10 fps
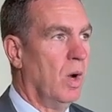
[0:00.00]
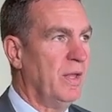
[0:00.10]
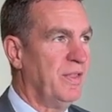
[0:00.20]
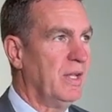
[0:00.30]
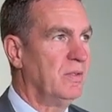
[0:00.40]
Well,
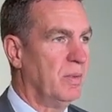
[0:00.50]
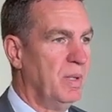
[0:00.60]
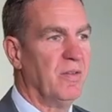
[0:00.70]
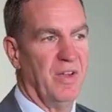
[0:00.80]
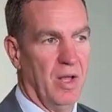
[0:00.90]
I think to
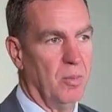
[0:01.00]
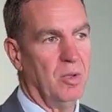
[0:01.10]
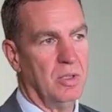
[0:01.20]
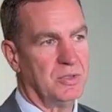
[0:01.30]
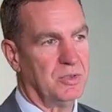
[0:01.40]
be
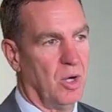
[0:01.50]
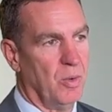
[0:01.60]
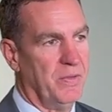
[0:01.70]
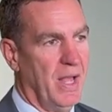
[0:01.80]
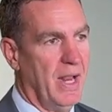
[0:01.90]
available, let's start
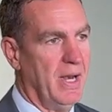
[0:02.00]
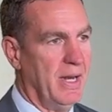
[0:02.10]
with that.